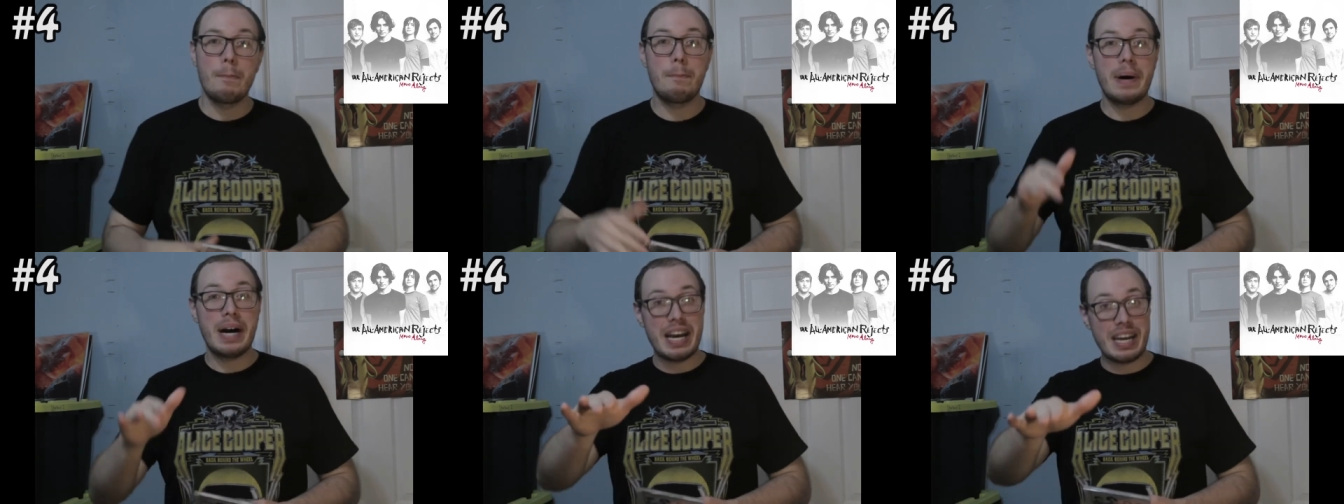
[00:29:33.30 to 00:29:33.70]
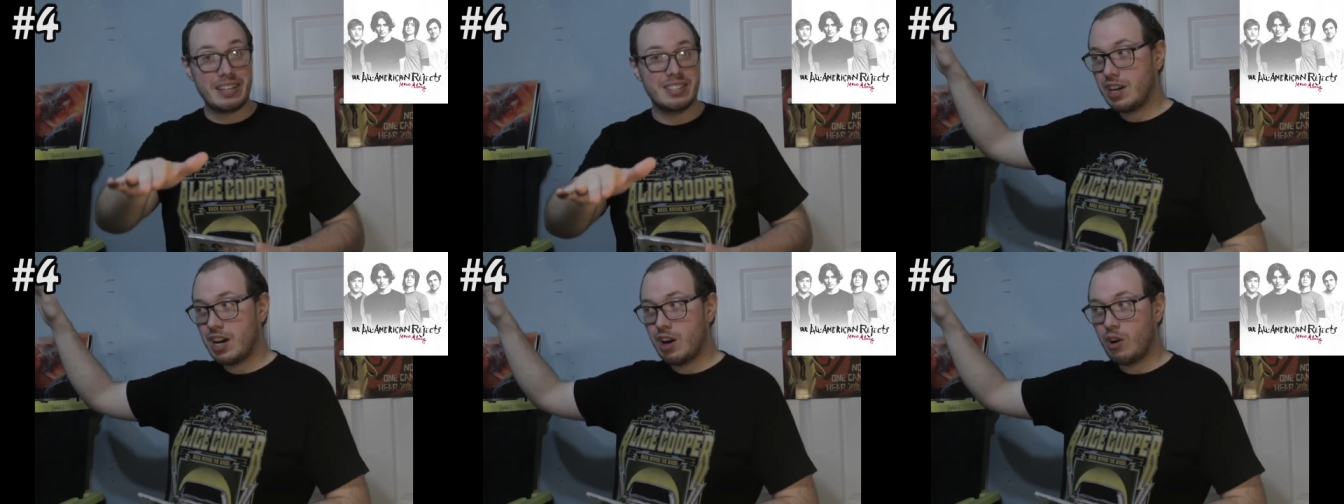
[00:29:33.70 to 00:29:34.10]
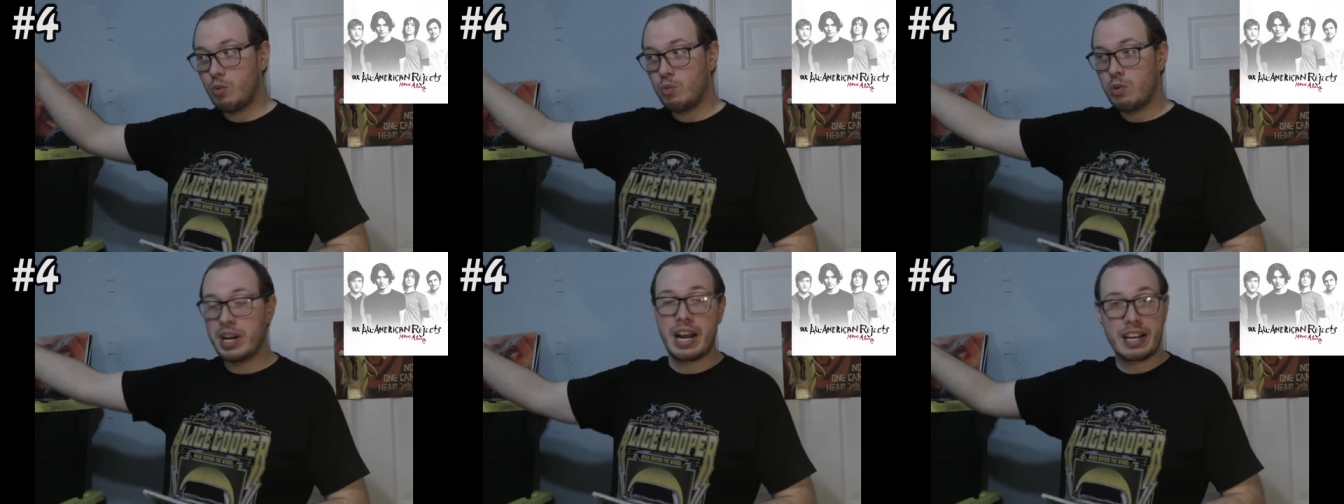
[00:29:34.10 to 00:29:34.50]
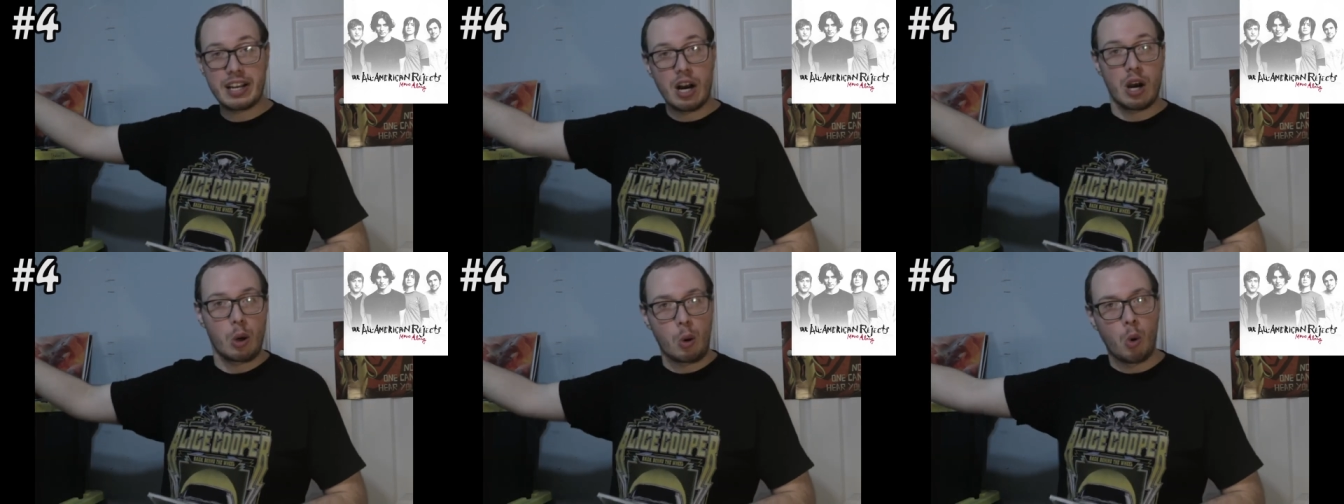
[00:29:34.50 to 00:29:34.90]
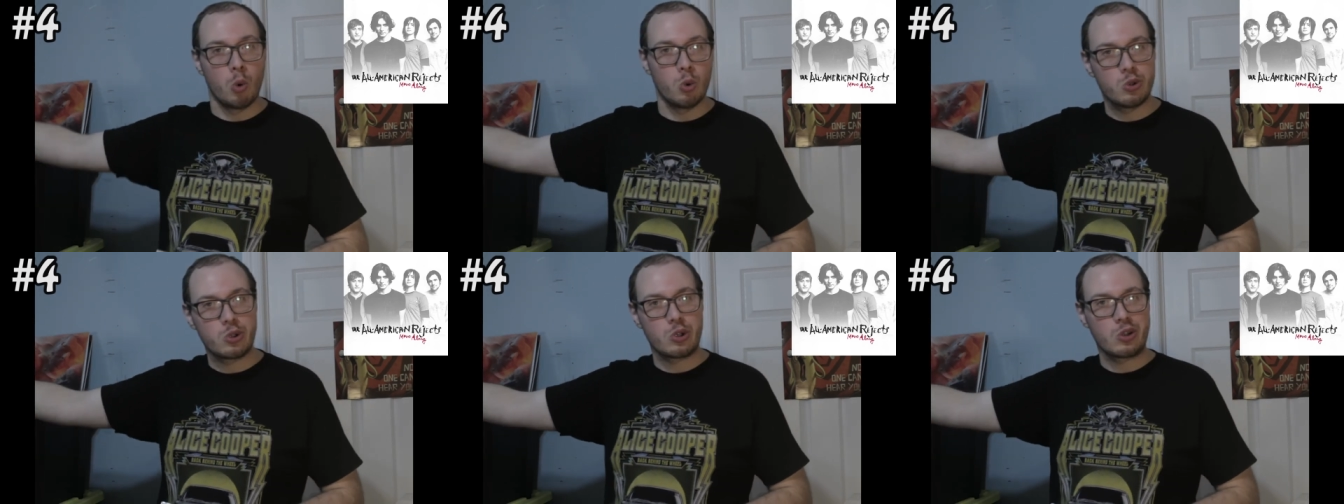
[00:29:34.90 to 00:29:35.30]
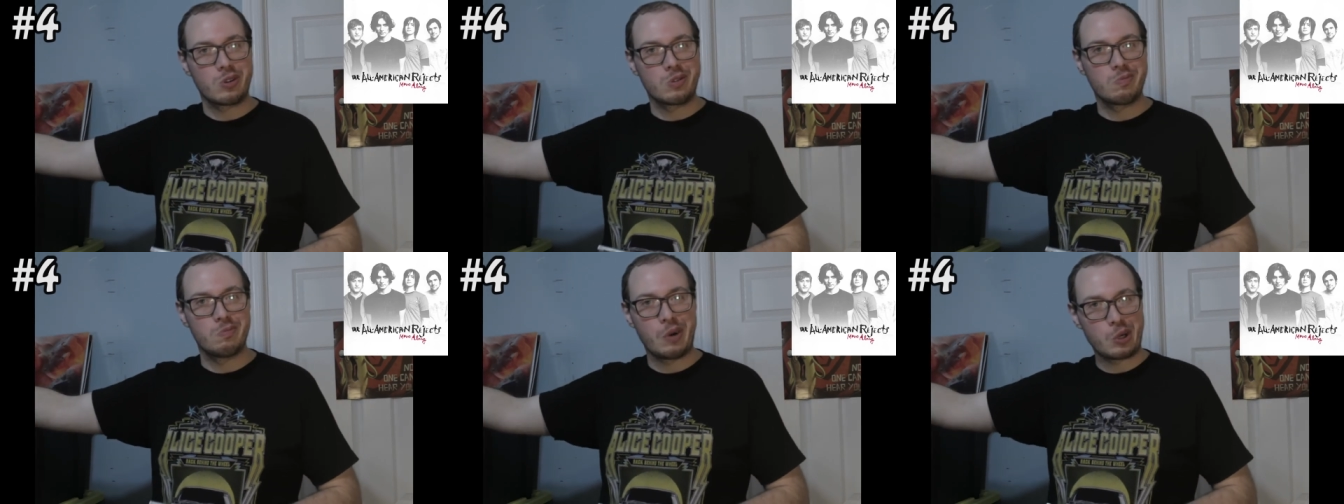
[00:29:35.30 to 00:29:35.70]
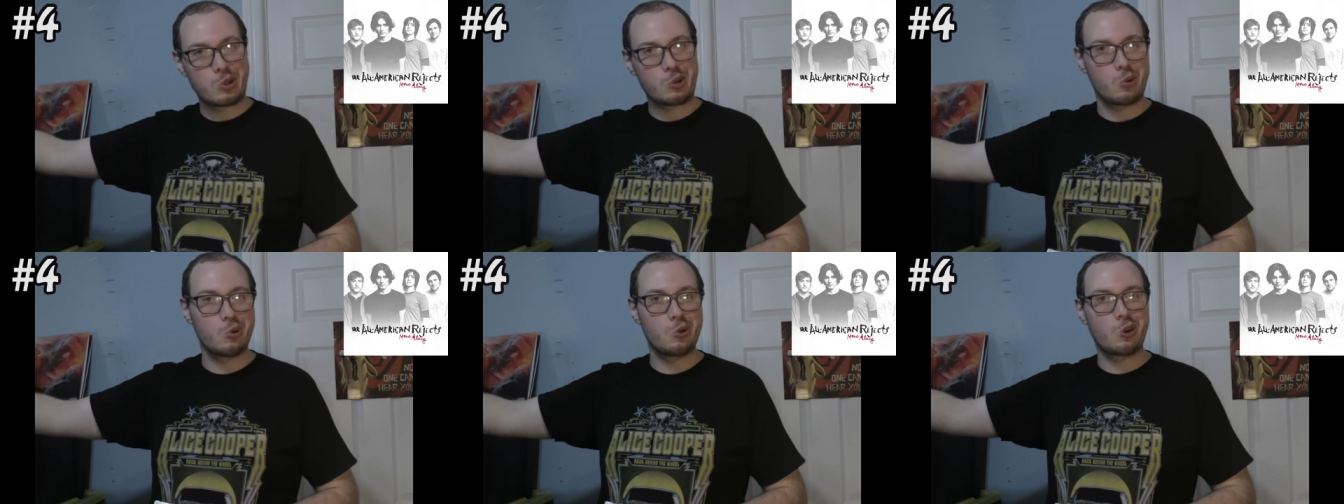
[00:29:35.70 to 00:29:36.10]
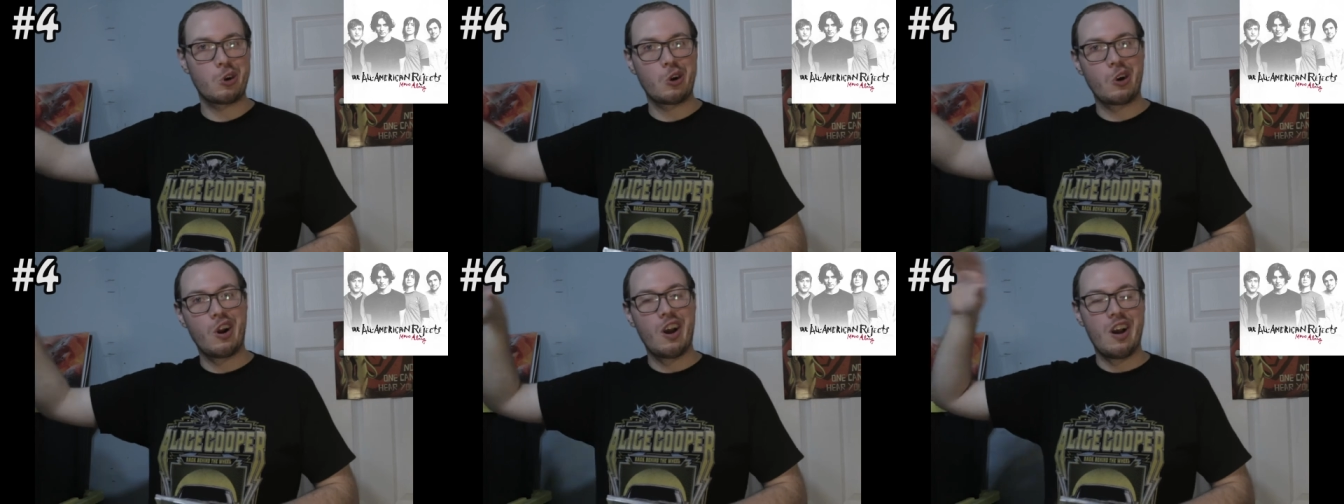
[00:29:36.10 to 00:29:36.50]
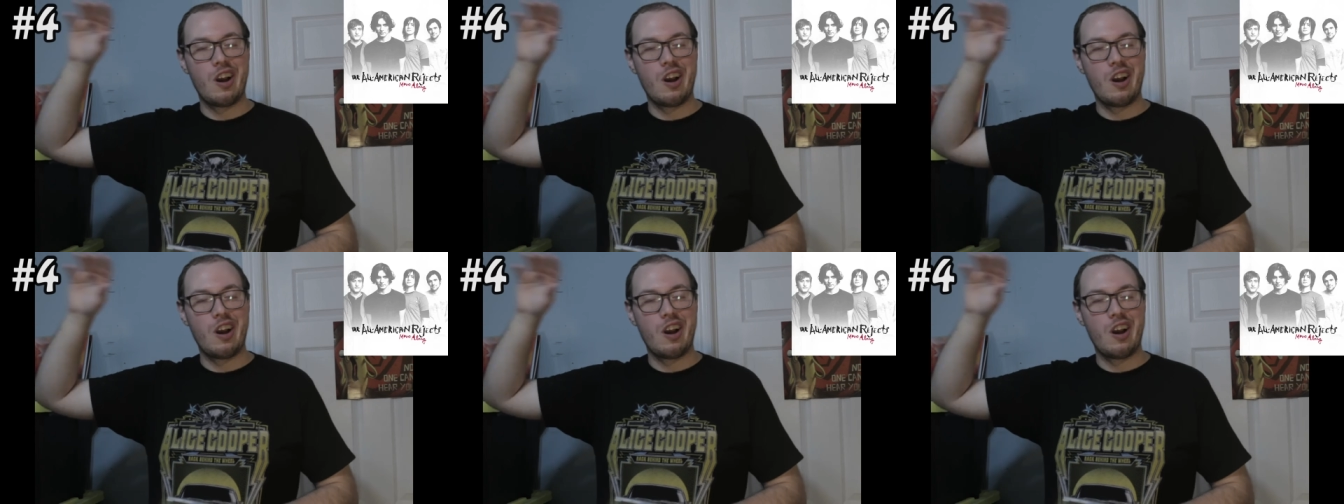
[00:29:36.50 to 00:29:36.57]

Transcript: but when I got older, much older,